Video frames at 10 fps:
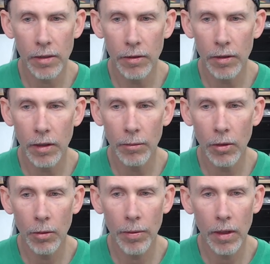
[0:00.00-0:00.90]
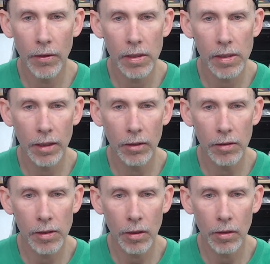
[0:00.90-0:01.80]
So I'm hoping that this thing
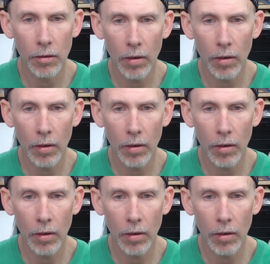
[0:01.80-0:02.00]
will start